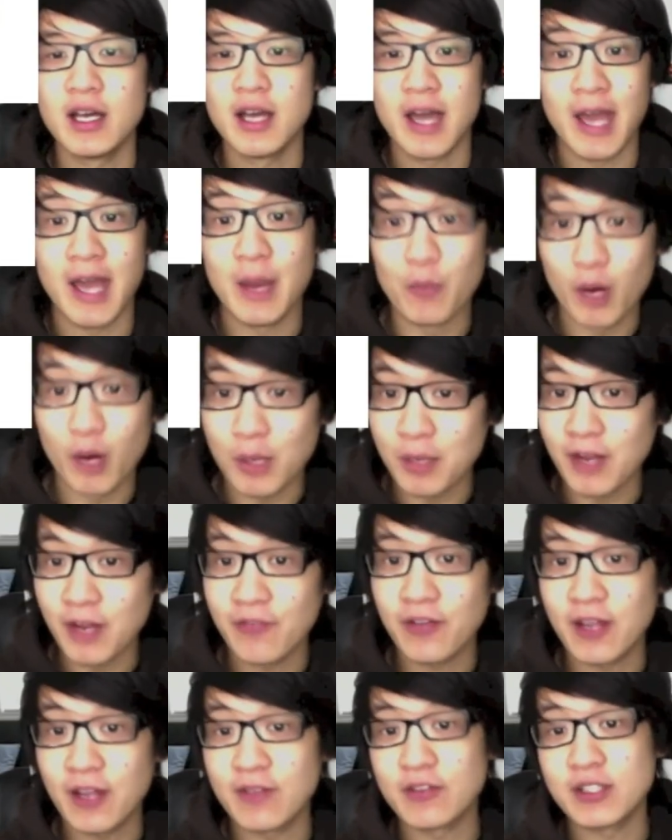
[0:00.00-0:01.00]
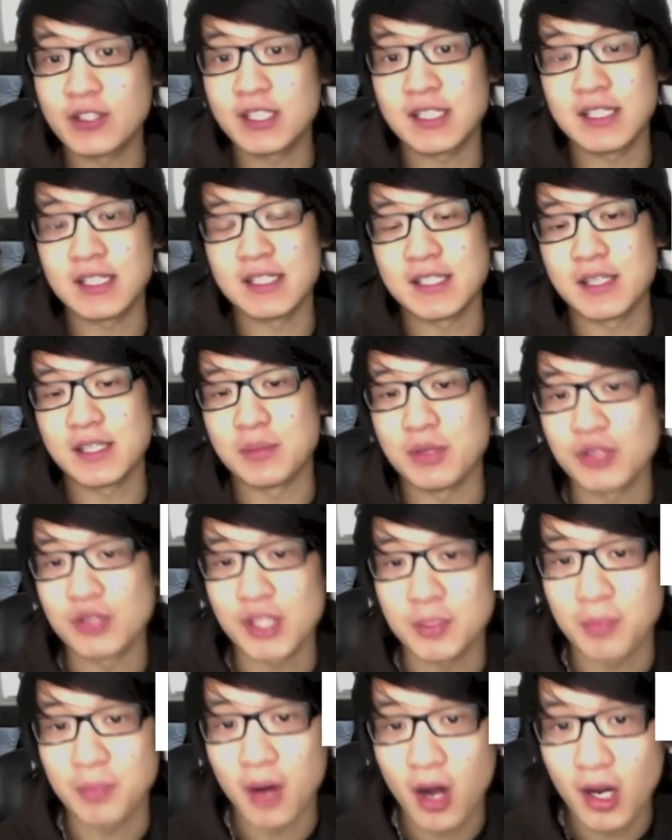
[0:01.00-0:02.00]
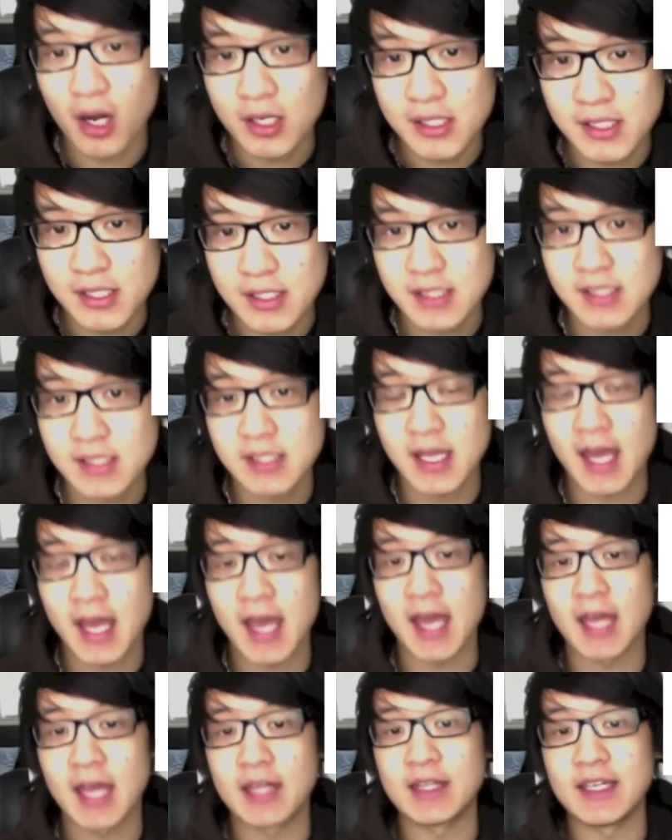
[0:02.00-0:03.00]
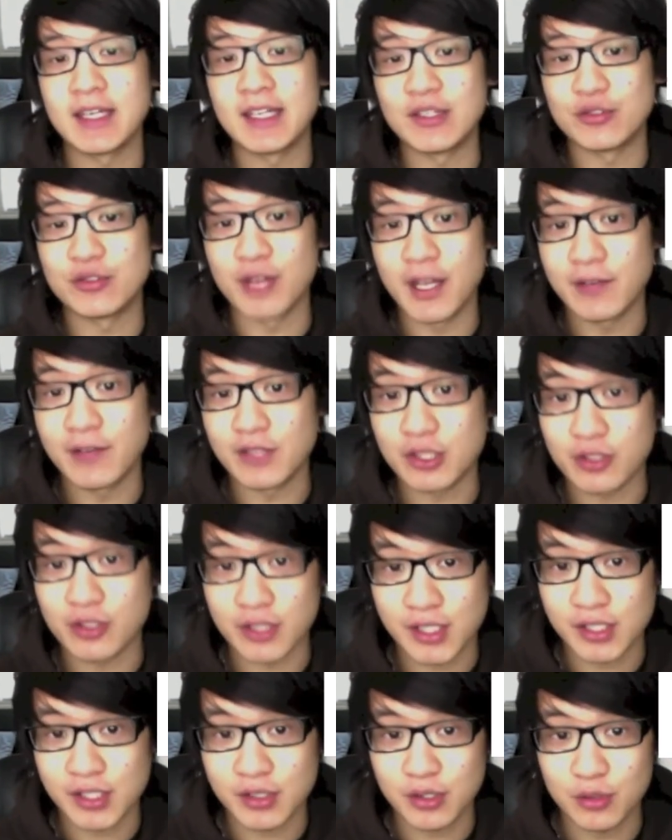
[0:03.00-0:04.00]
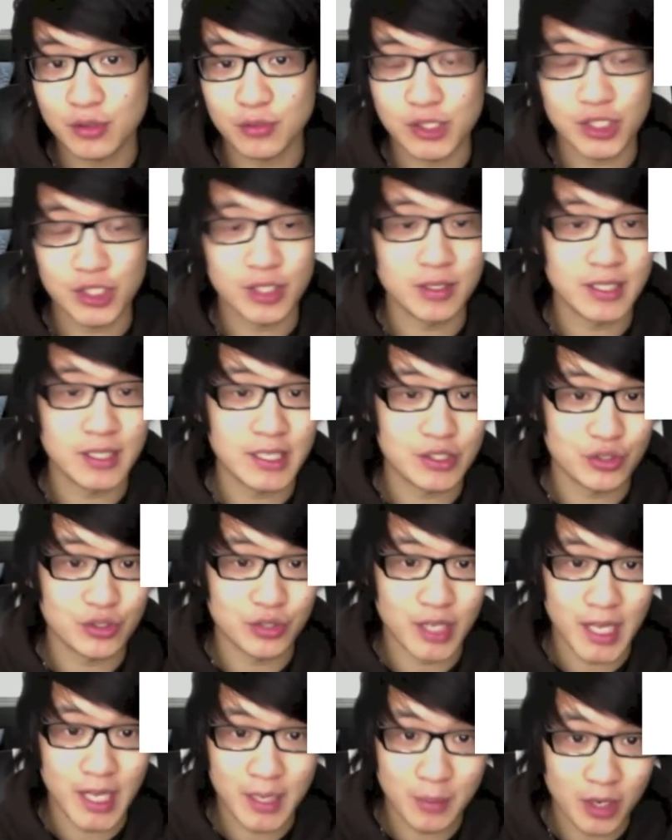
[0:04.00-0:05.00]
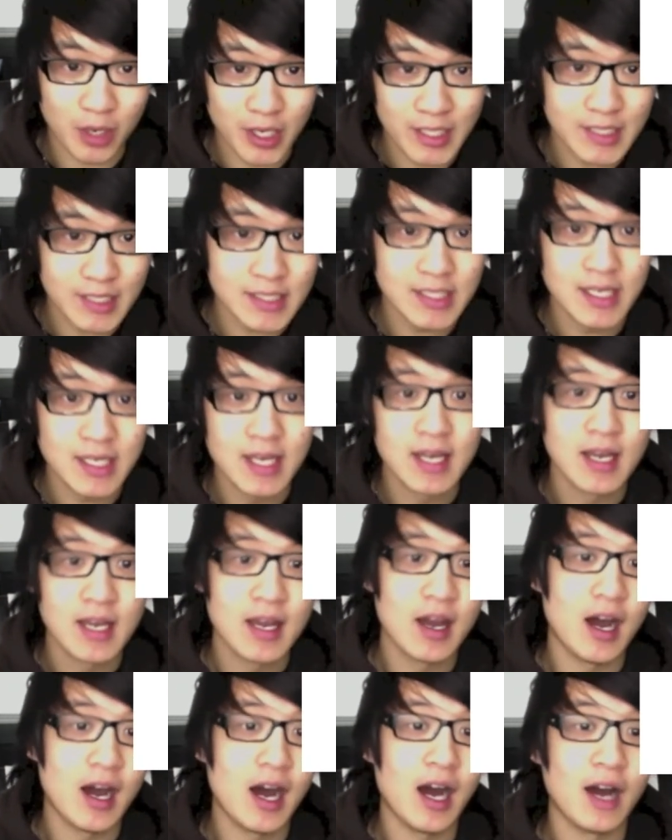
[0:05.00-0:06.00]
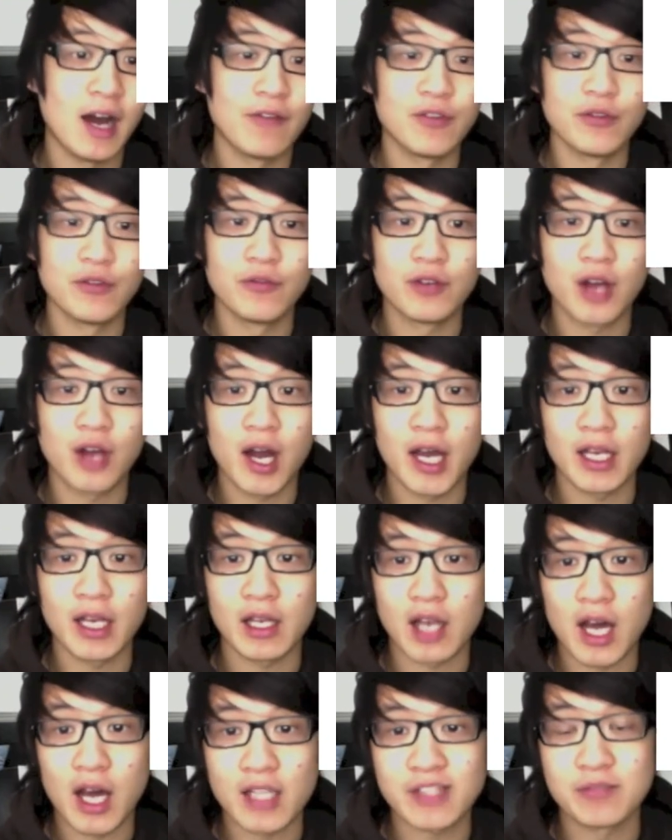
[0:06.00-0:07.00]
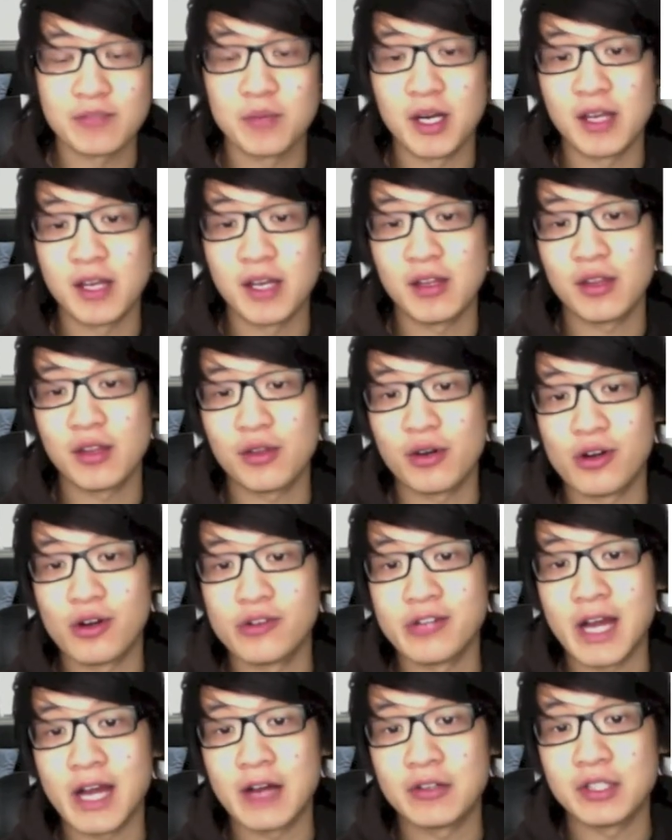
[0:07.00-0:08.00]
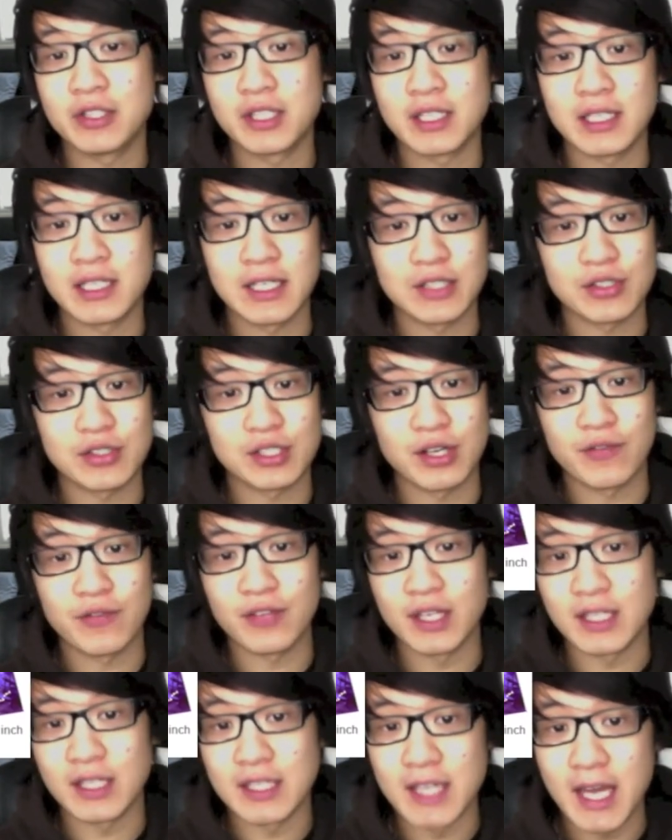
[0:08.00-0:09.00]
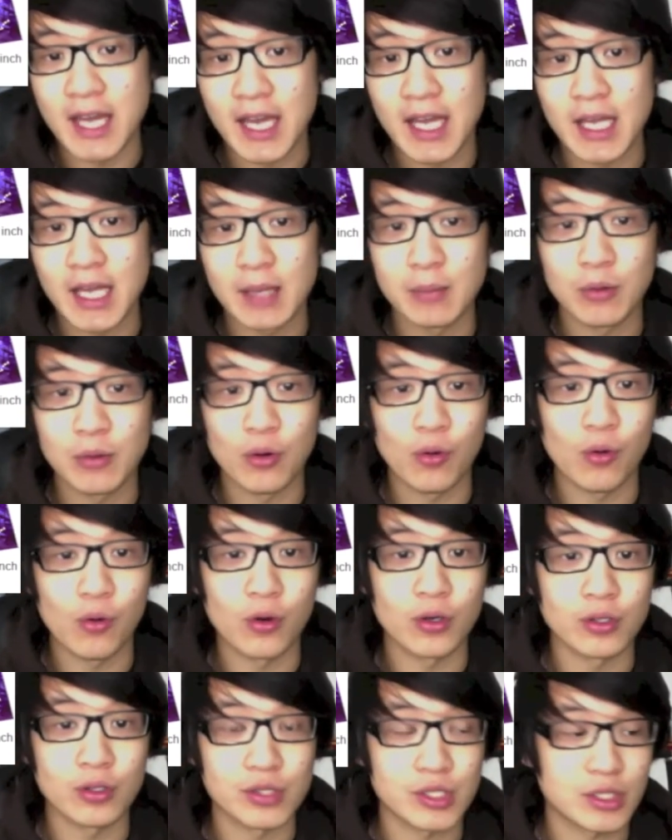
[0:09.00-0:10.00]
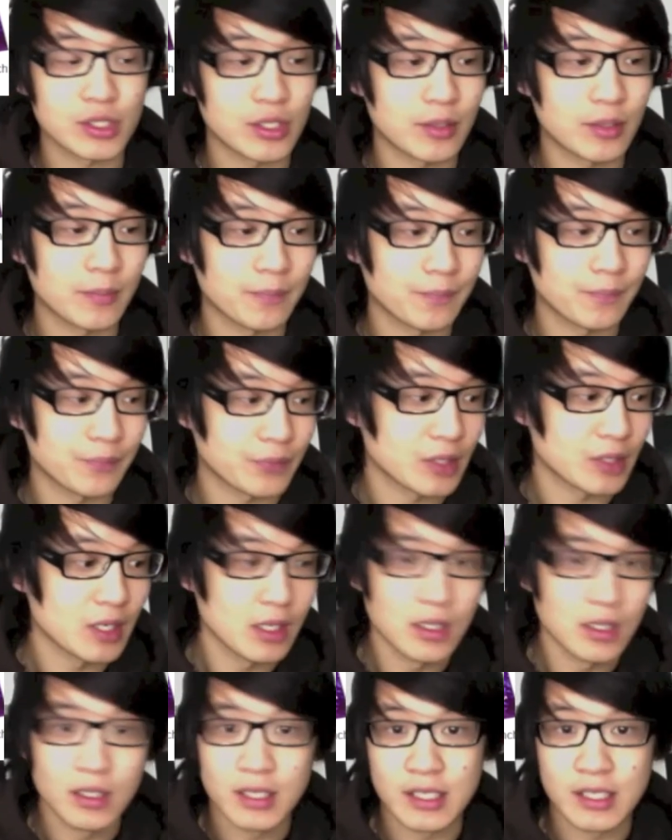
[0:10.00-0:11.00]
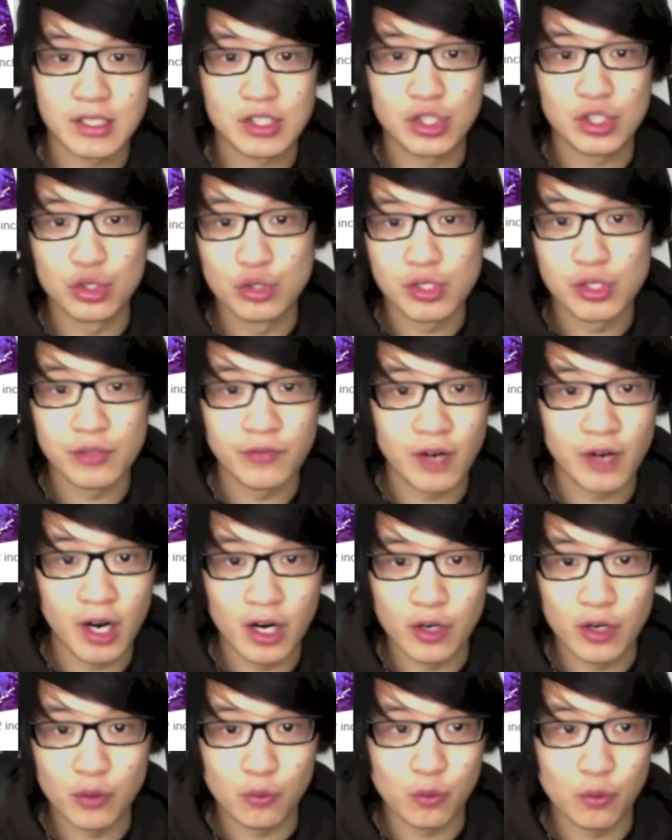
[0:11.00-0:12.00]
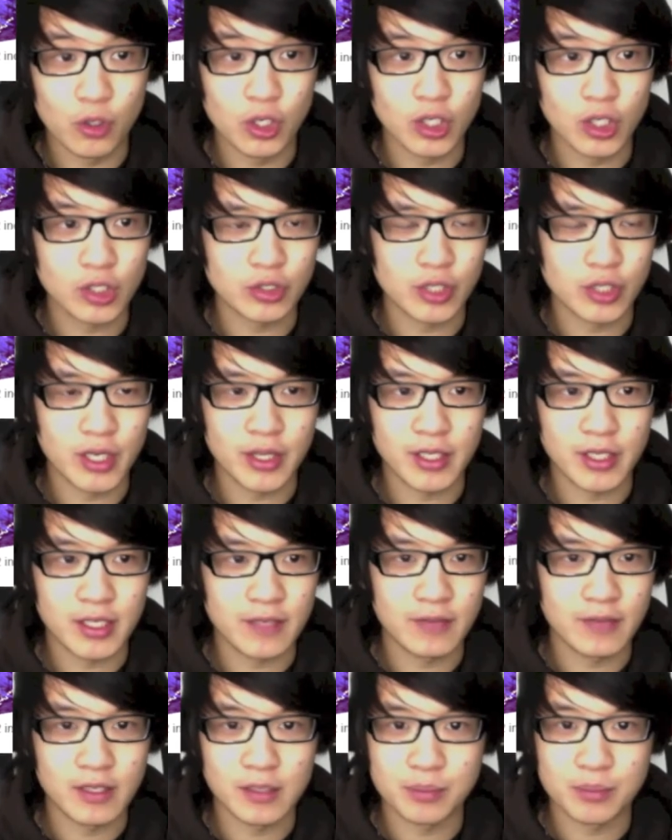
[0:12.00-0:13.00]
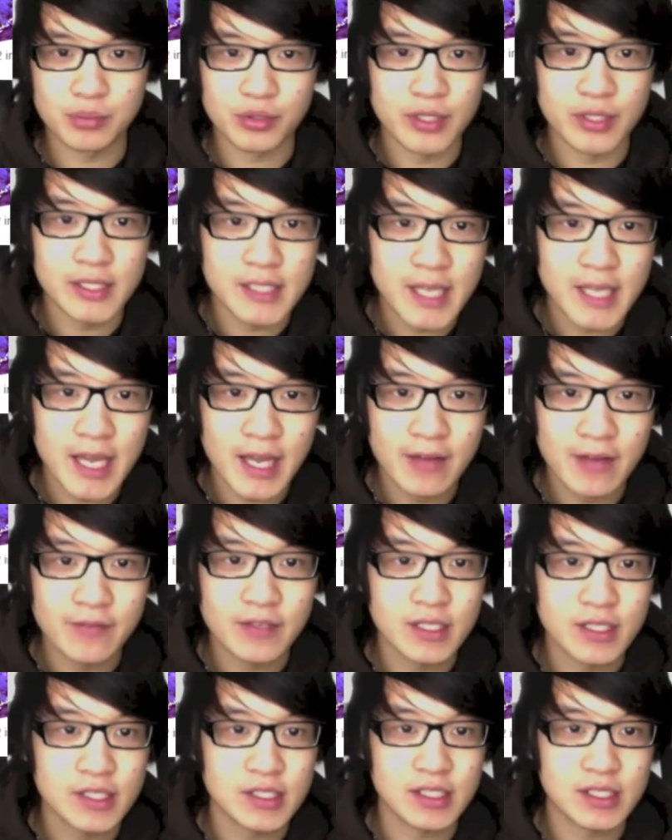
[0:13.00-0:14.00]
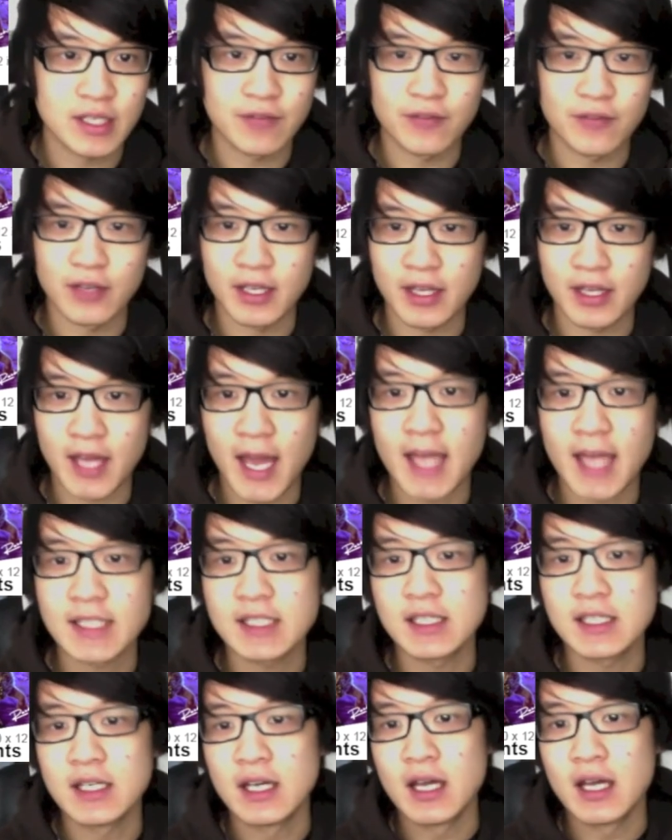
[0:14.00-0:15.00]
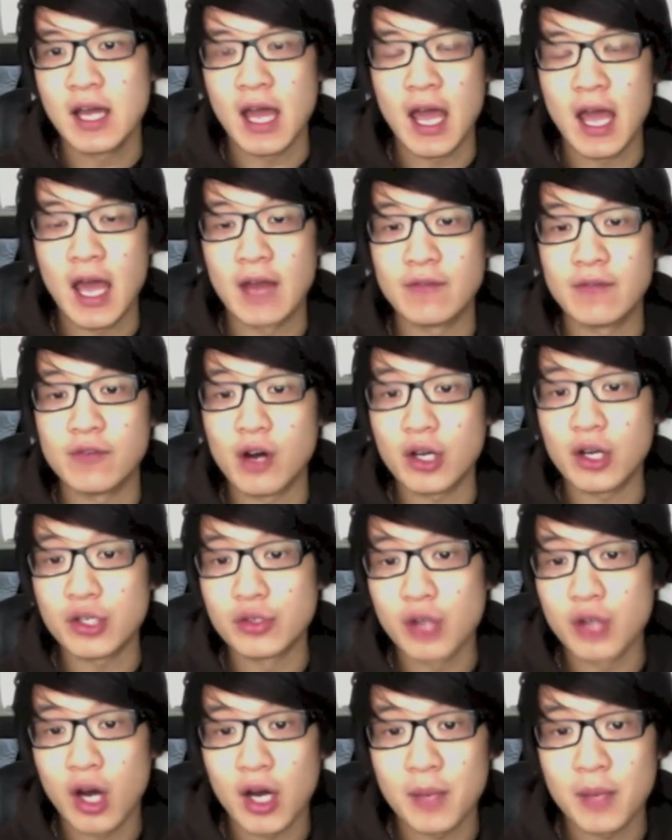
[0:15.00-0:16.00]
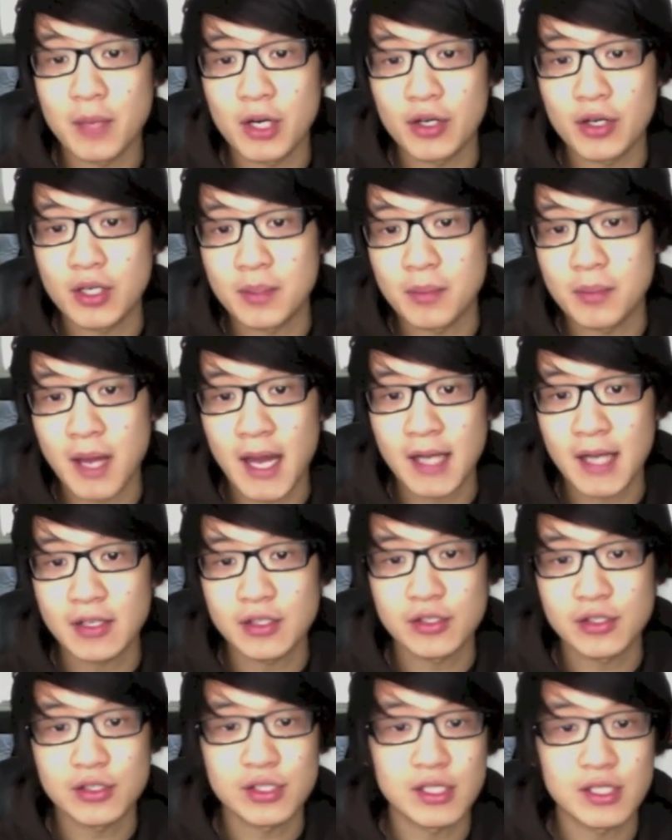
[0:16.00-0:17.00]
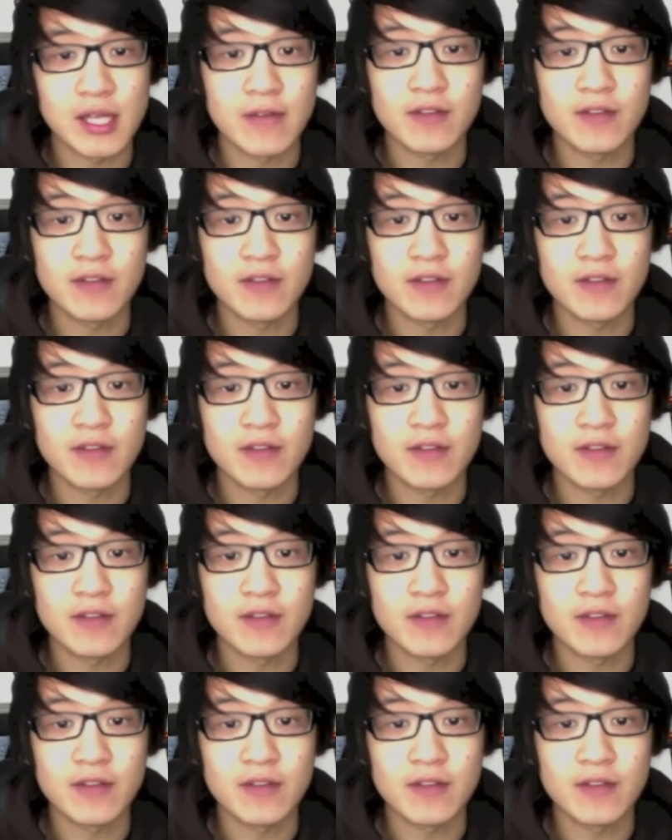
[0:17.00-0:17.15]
and one of my favorites is the music boxes and the engraved crystal, which you can get your name on it. If you've got lots of money to throw around, you can get yourself in the game or some exclusive artwork, or I think even a print canvas, stuff like that. And for all you non-American backers, they've